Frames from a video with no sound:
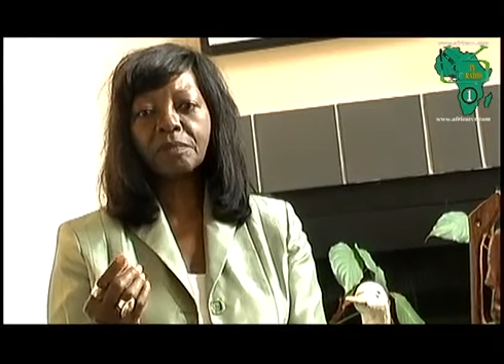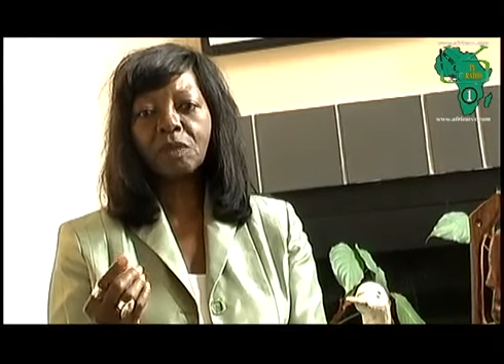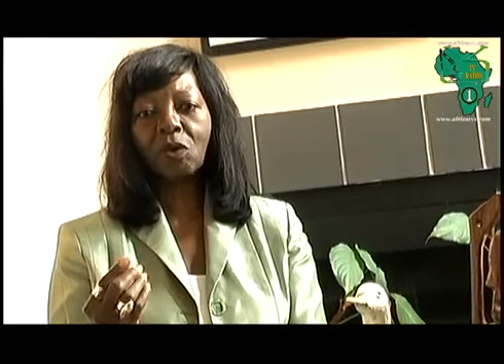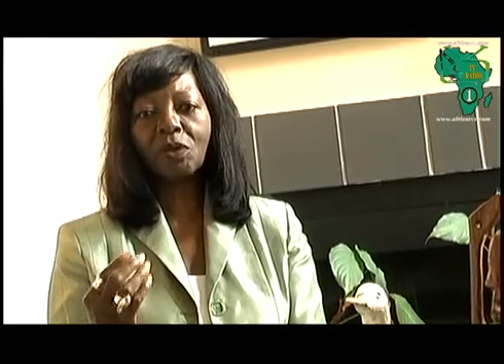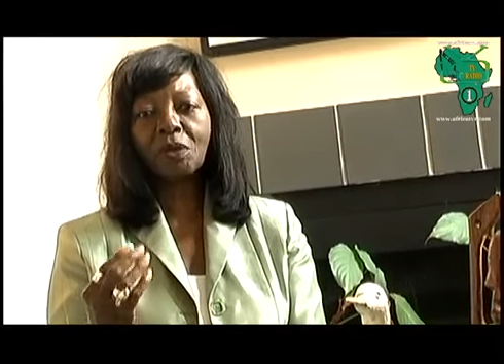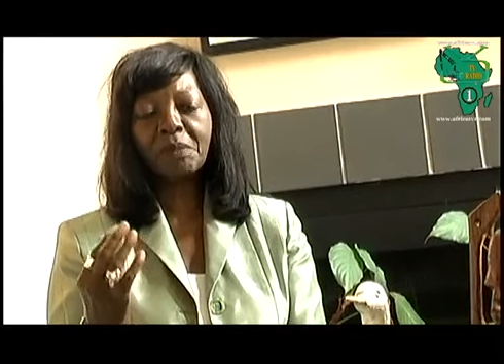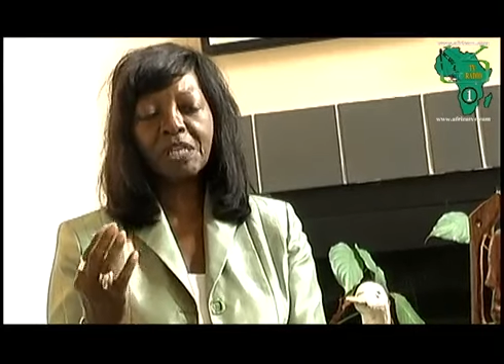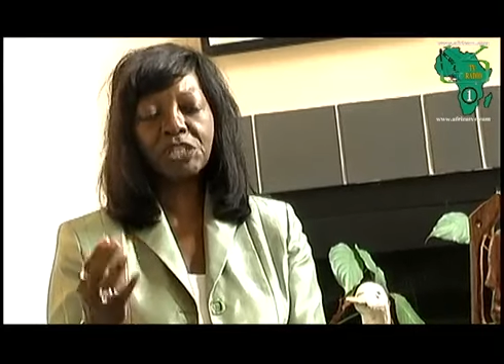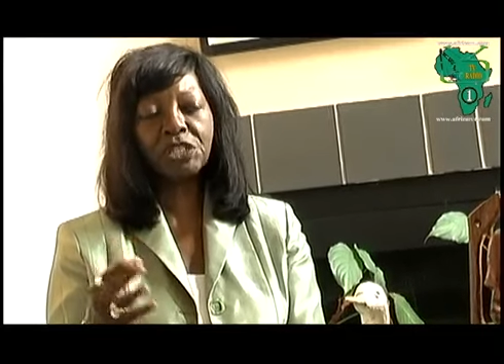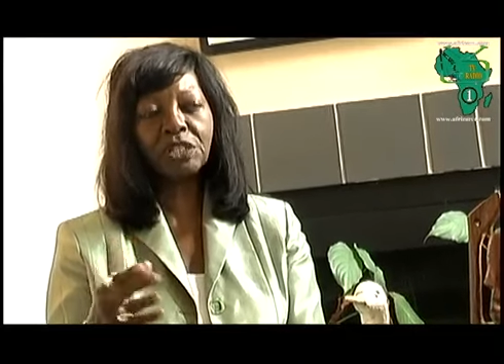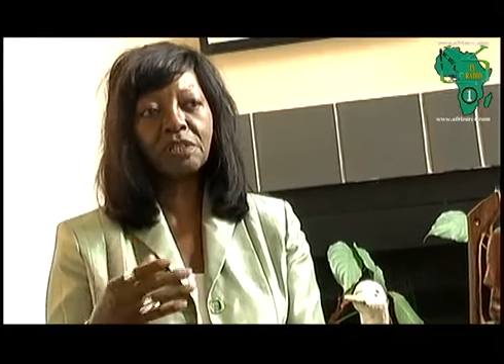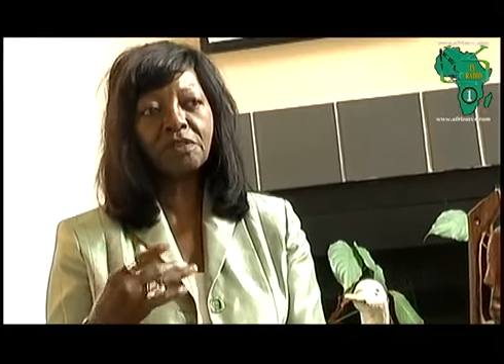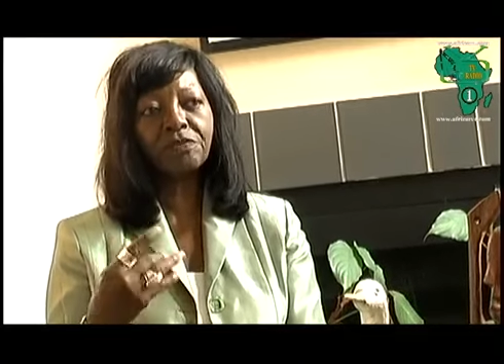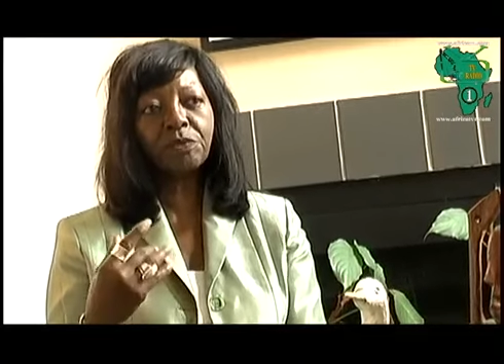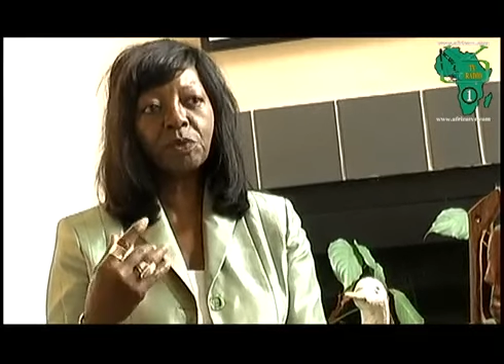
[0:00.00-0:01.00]

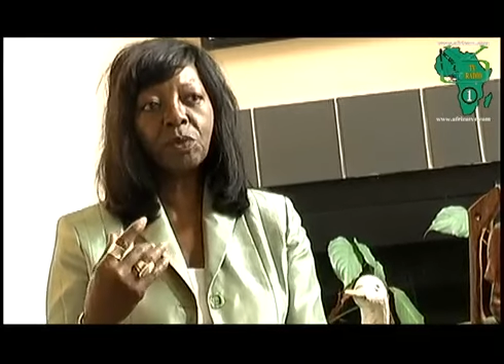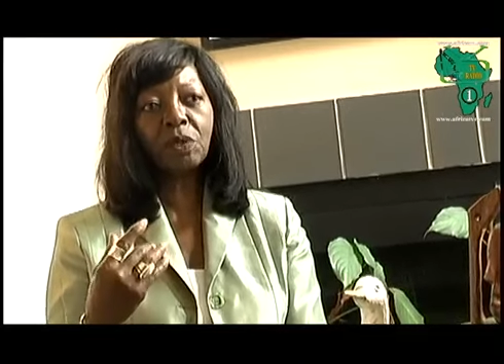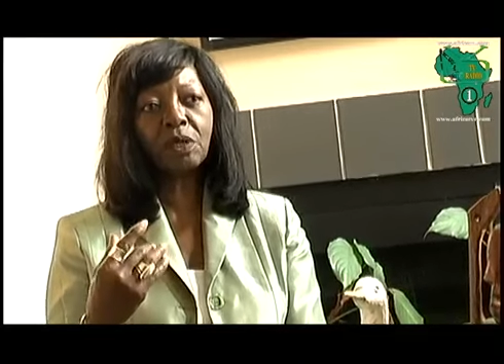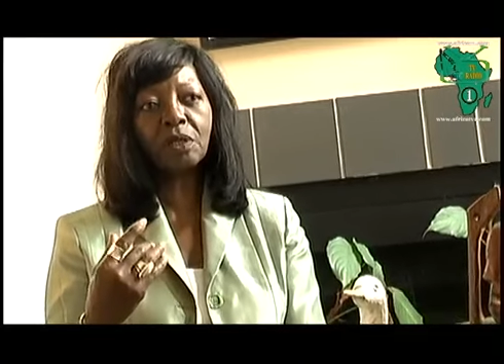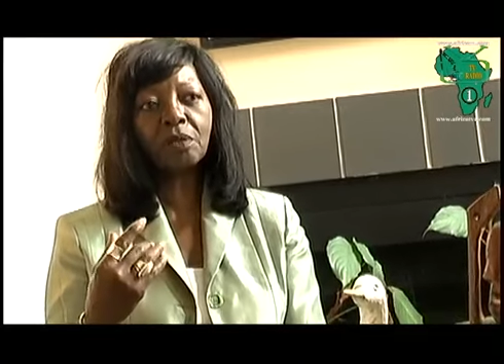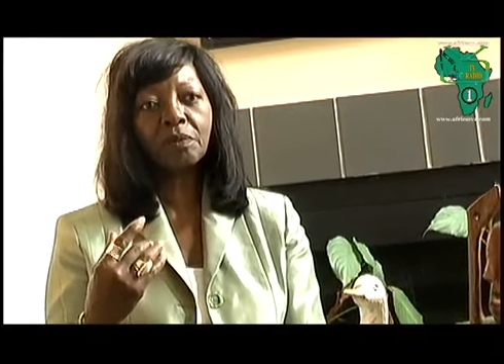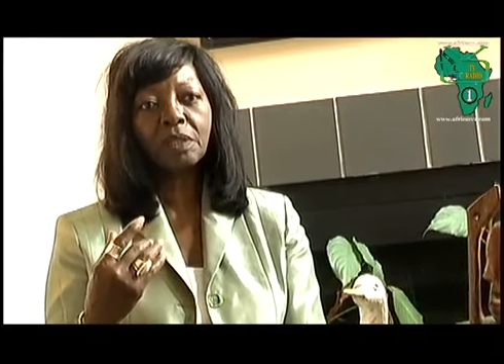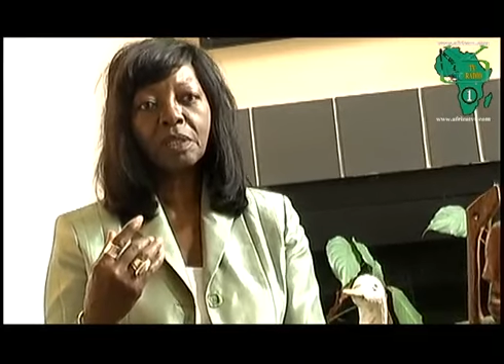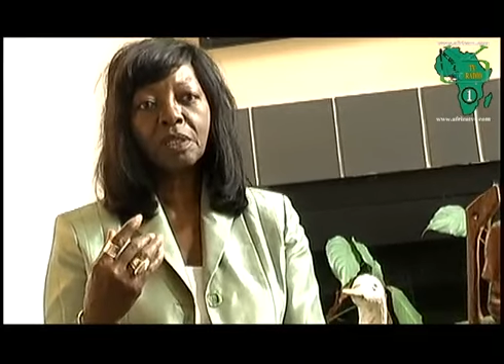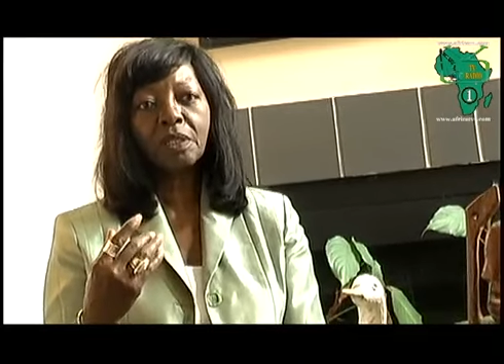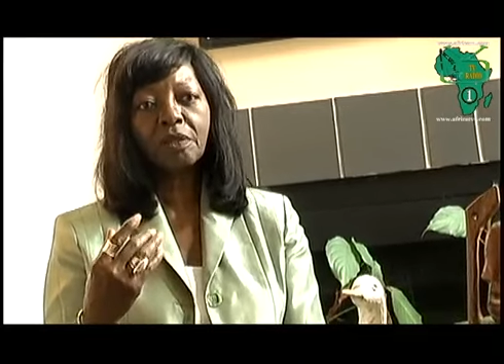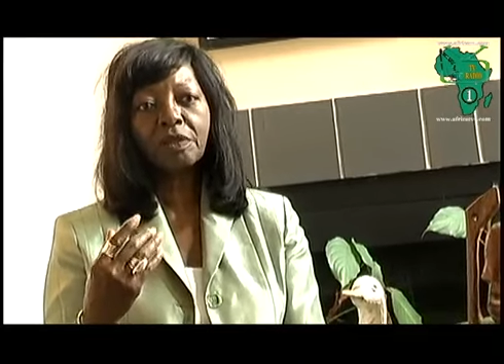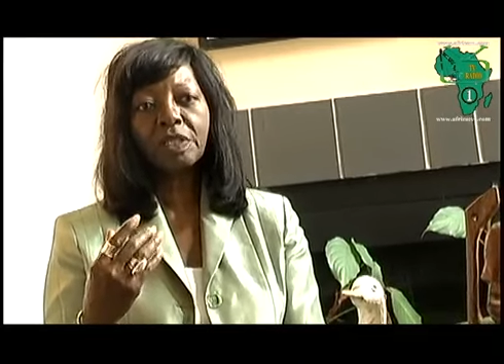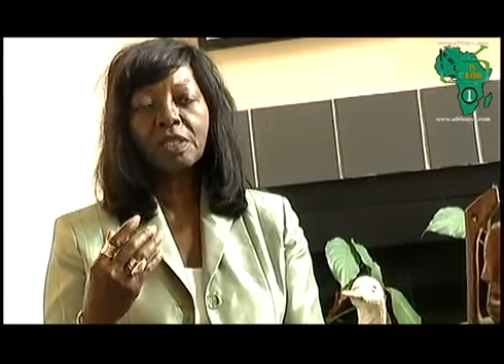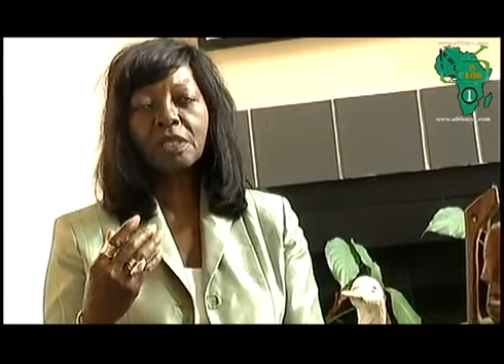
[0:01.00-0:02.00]
automation for
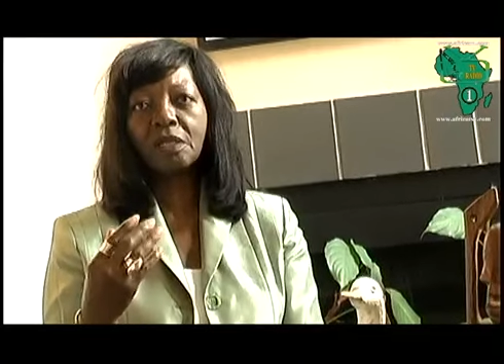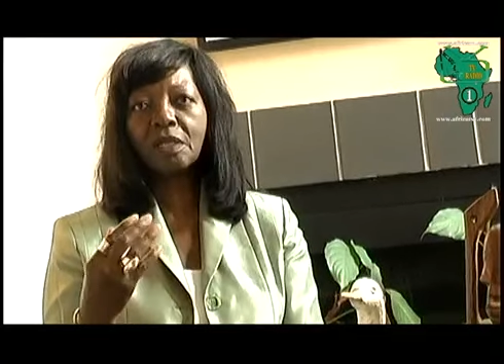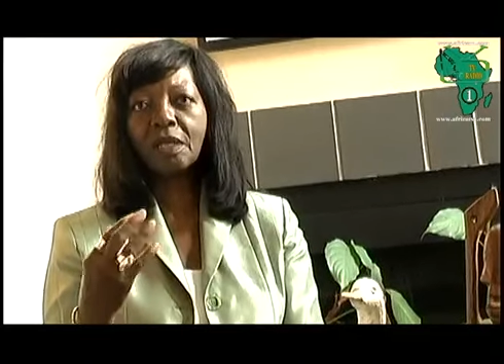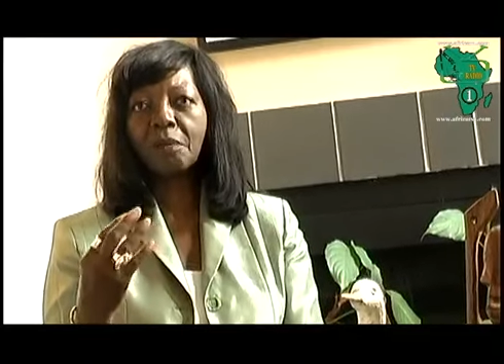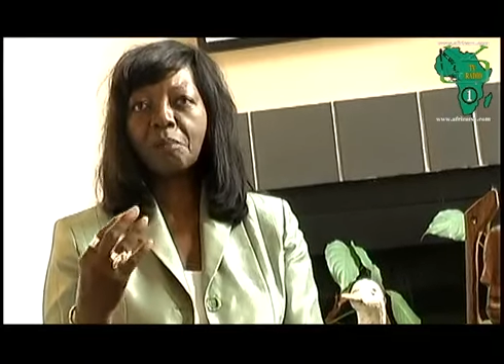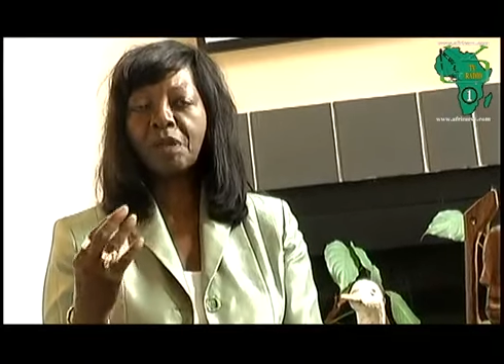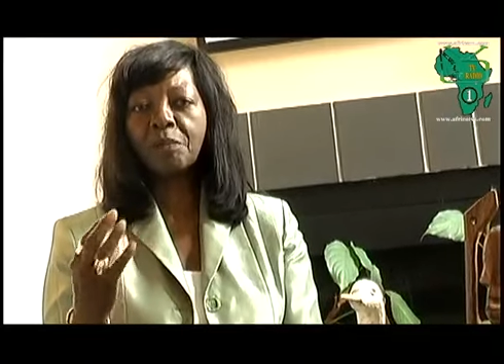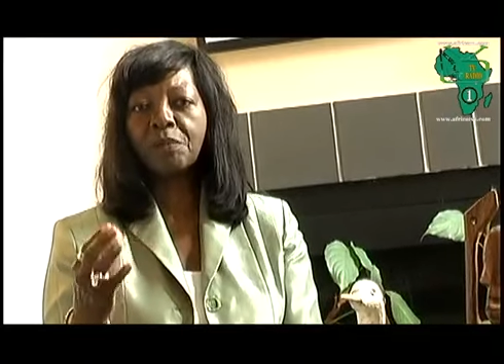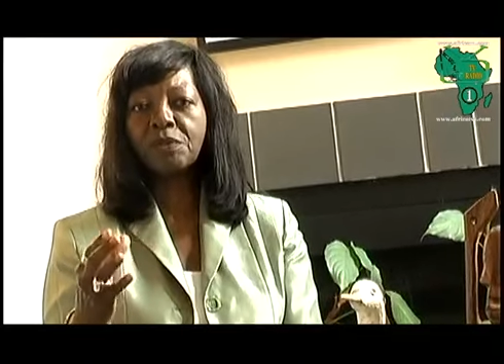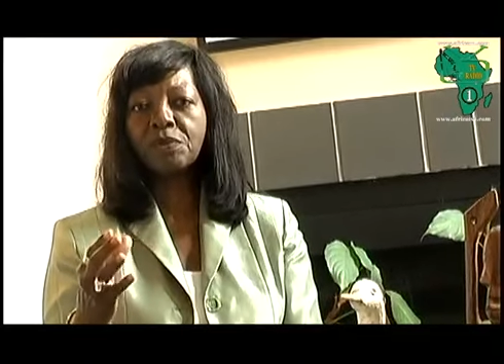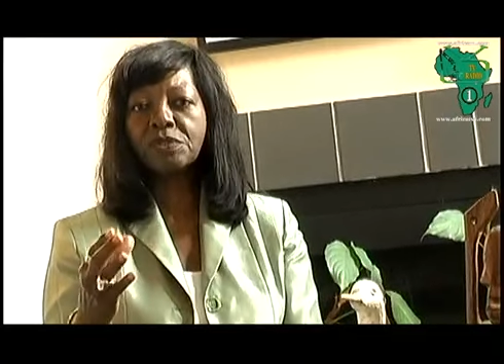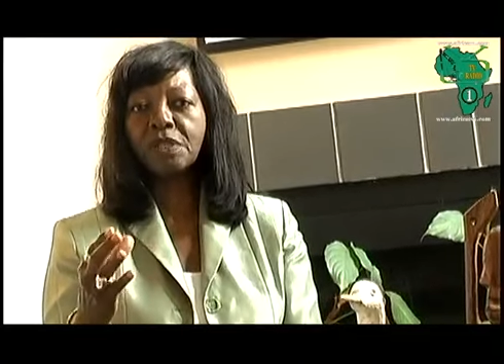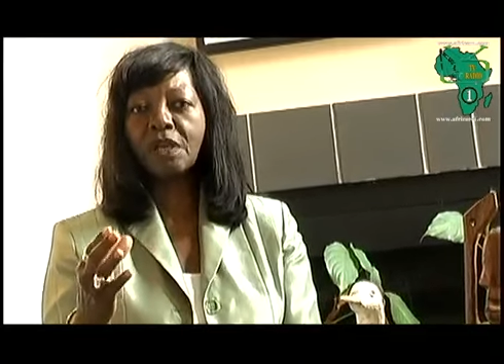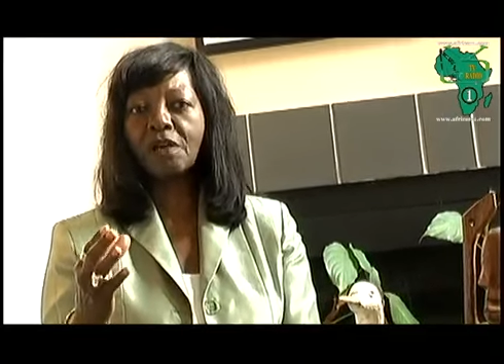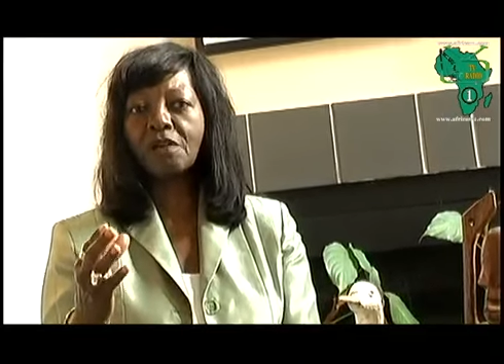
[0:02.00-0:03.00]
the uh,
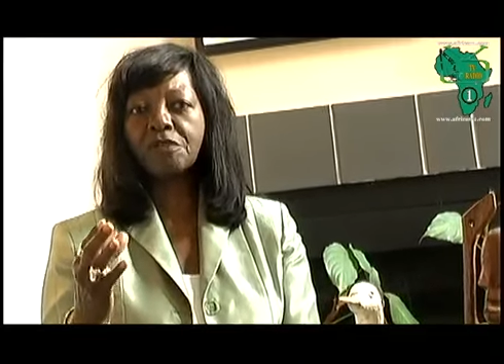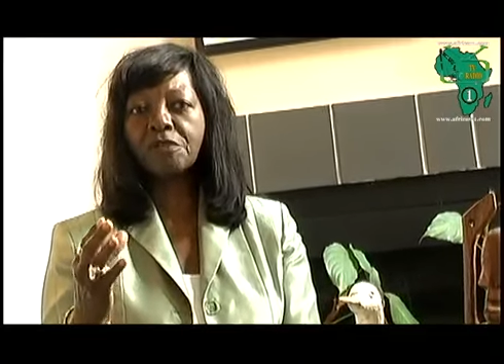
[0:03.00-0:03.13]
members of